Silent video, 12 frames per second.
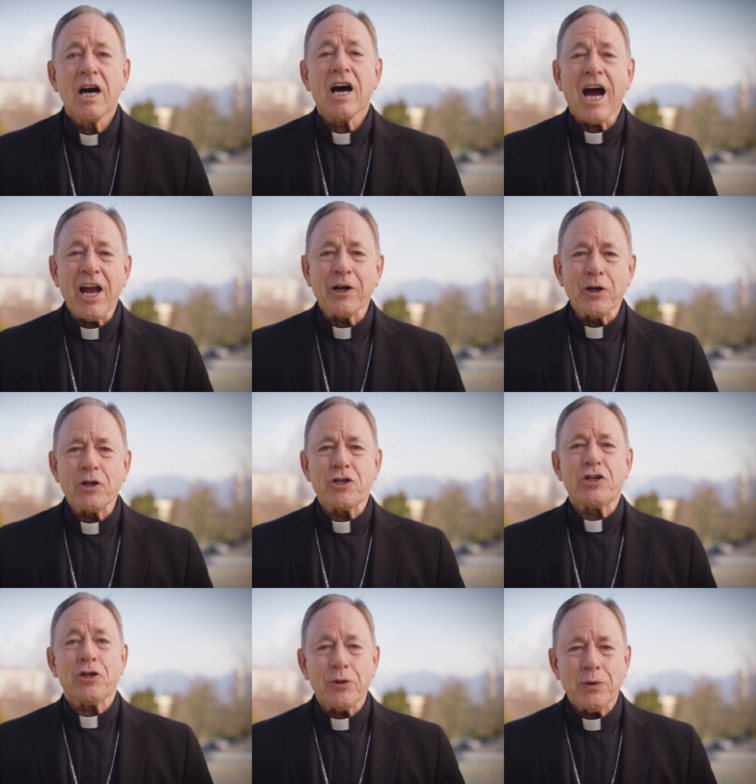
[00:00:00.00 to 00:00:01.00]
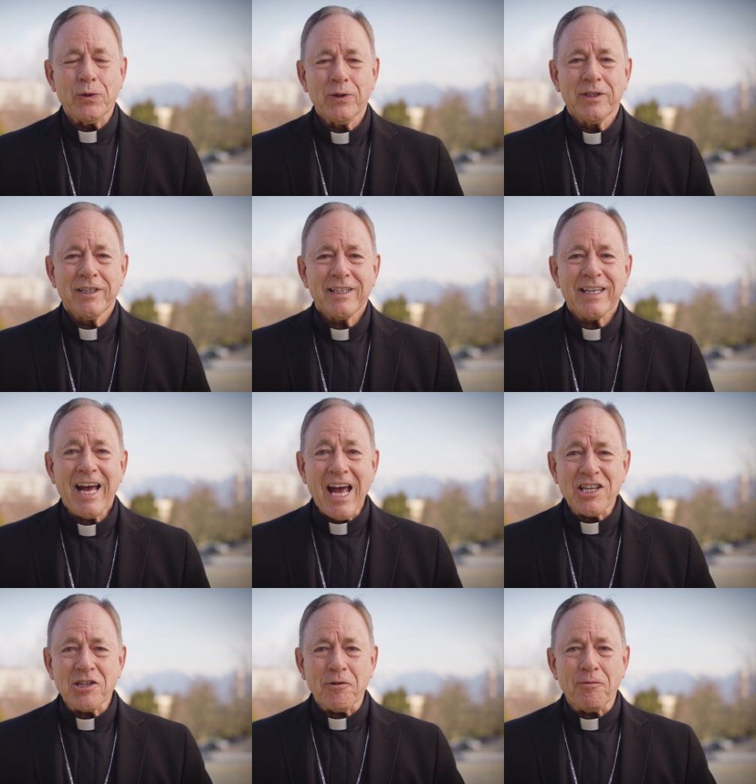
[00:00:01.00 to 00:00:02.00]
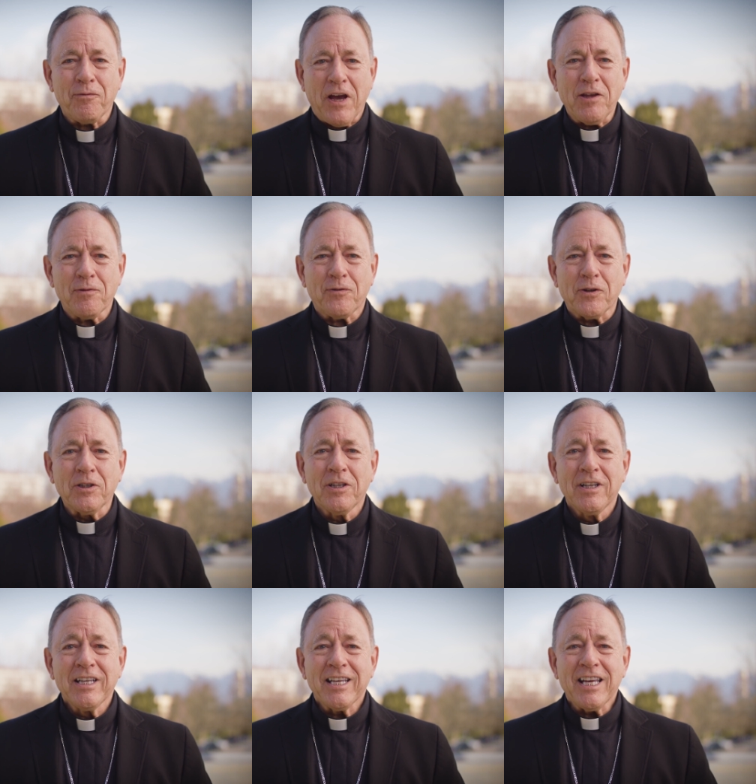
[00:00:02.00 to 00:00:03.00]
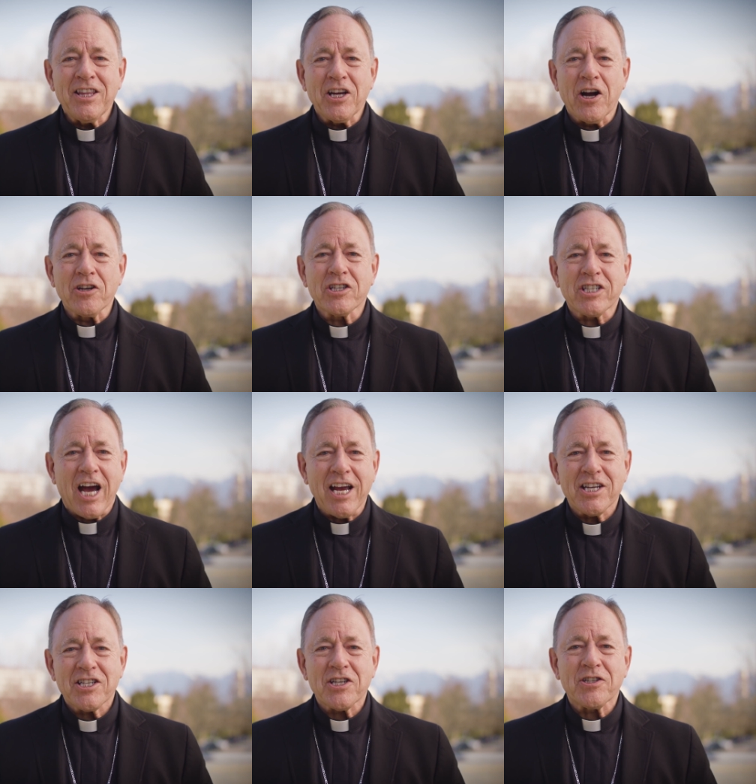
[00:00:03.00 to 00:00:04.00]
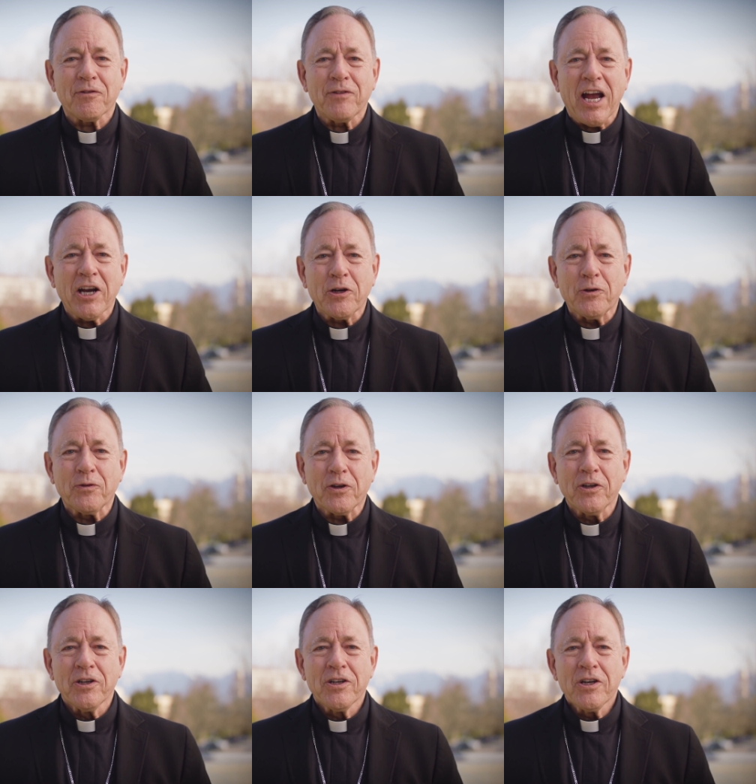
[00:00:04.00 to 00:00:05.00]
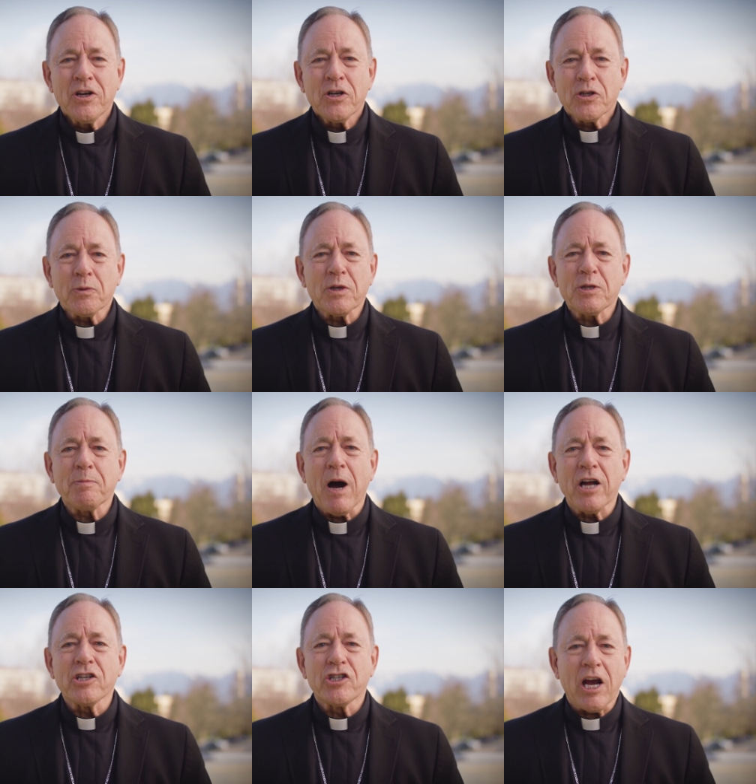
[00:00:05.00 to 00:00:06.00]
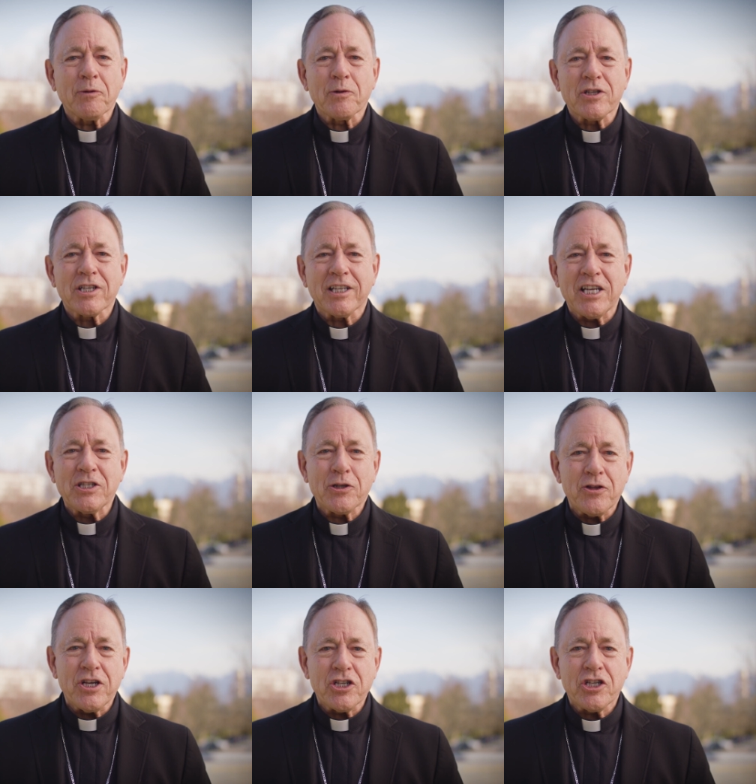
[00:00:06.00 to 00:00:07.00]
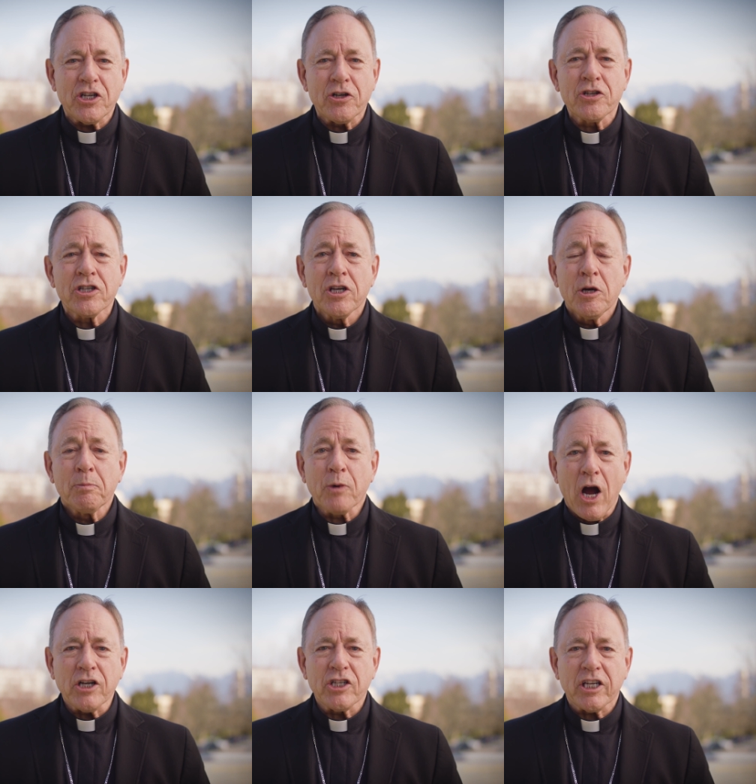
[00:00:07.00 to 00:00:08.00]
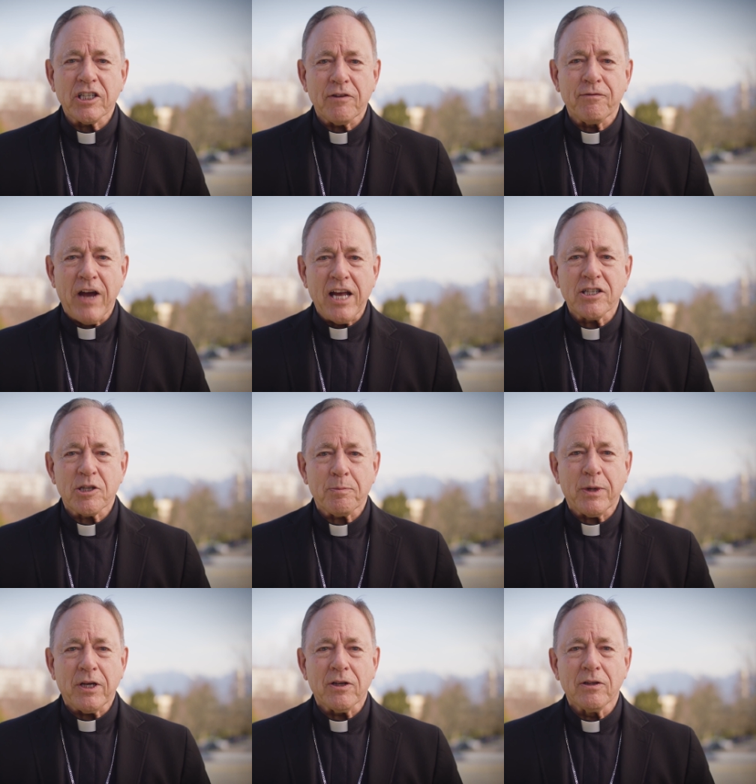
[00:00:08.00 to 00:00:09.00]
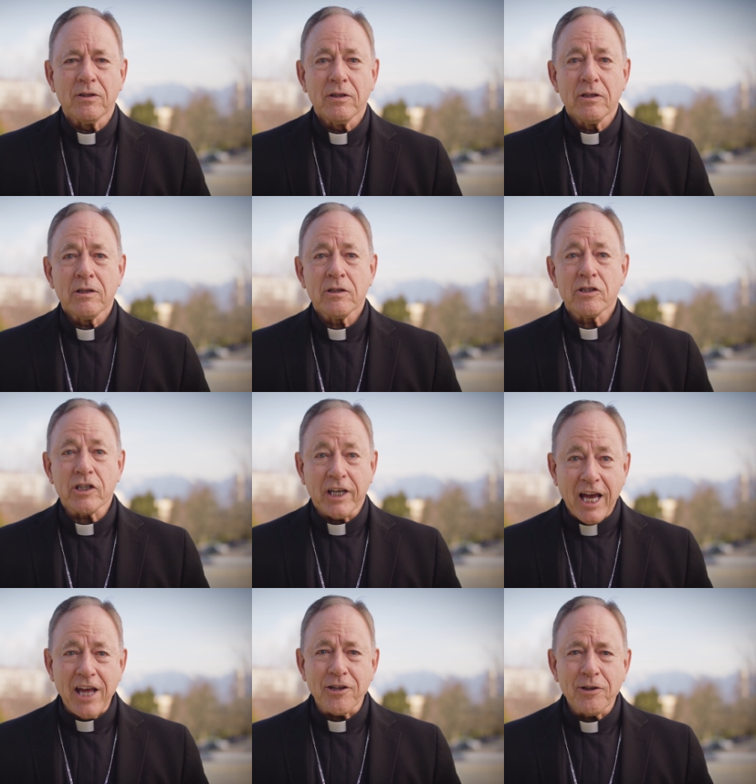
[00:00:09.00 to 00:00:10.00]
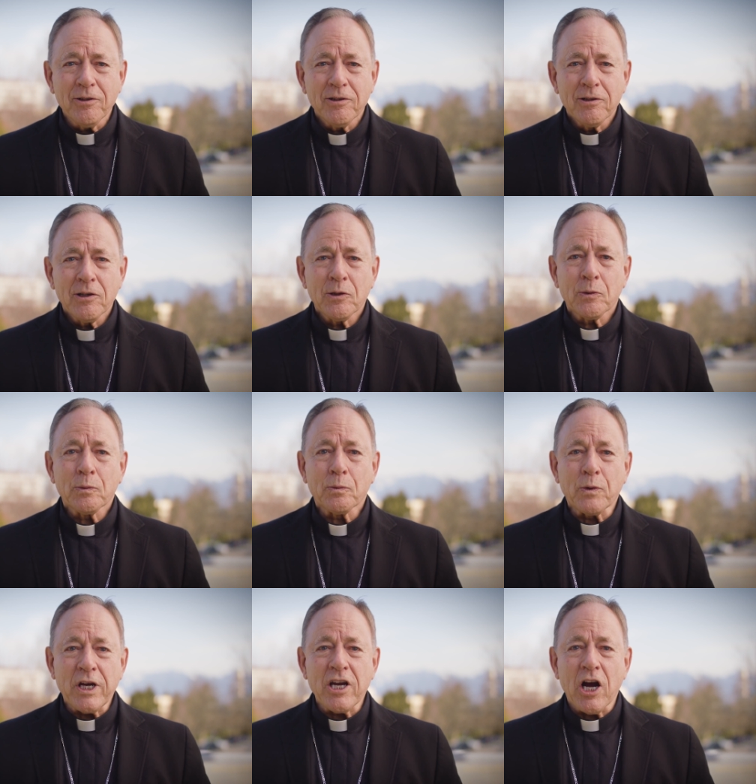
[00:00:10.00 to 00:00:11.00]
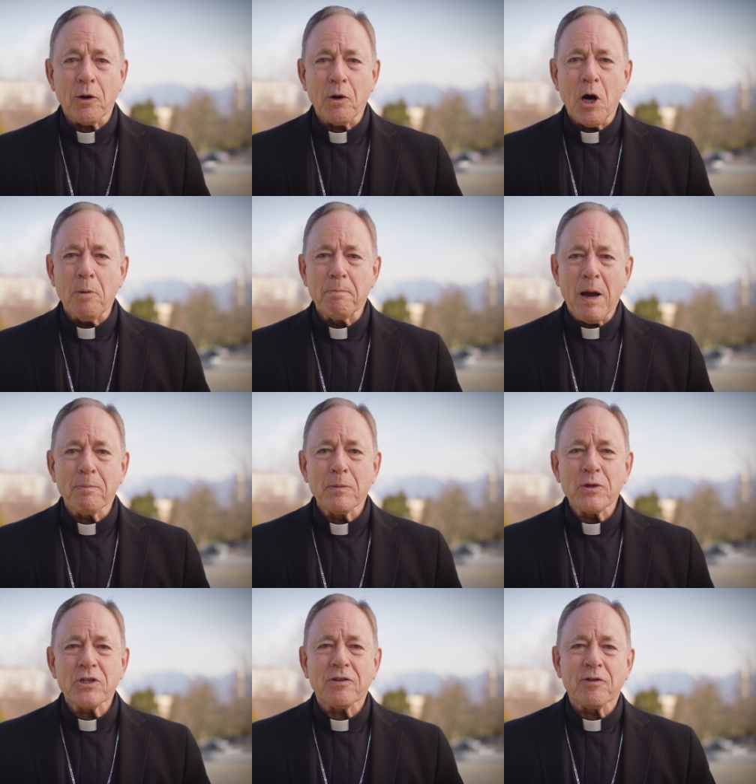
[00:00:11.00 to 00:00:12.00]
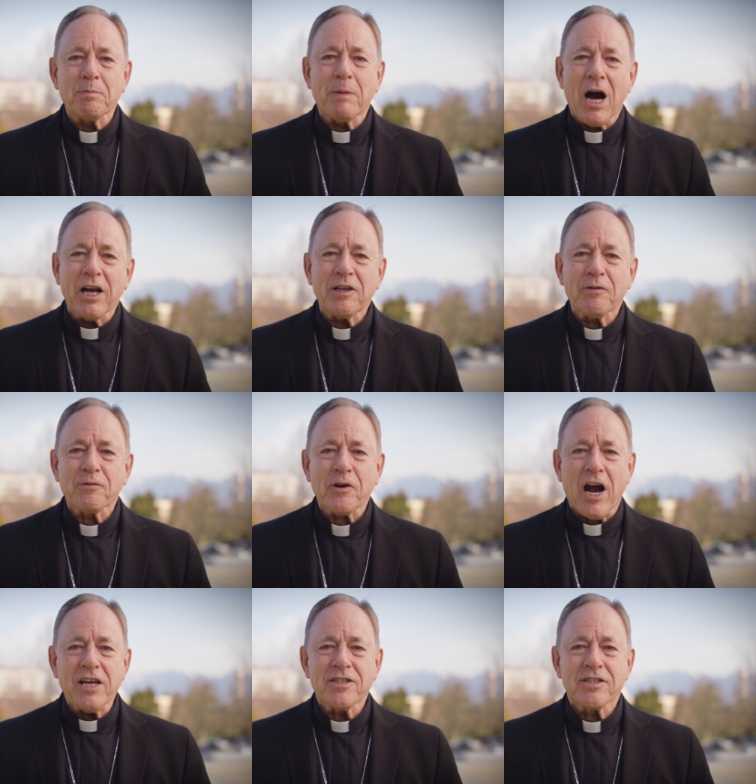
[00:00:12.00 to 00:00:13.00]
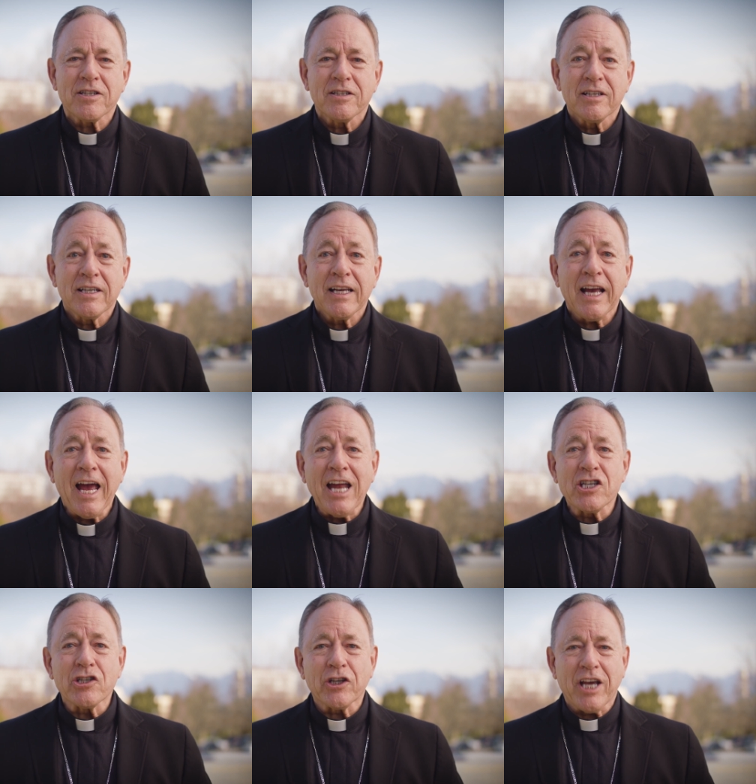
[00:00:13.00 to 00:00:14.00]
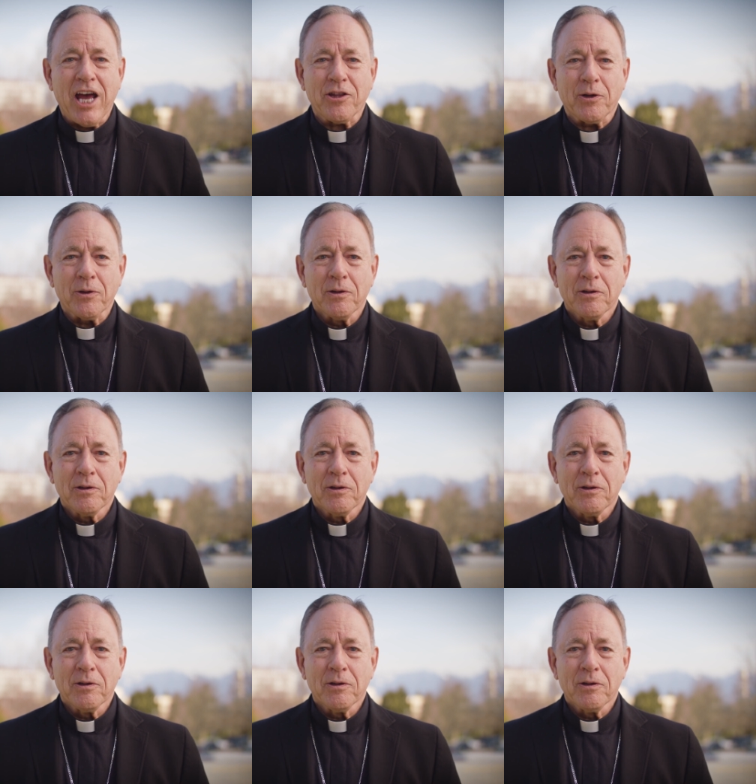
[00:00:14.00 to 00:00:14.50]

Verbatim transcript: I urge you as the faithful in the Archdiocese of Vancouver to respond generously to this year's Project Advance Appeal. Together, we are all members of the body of Christ, and together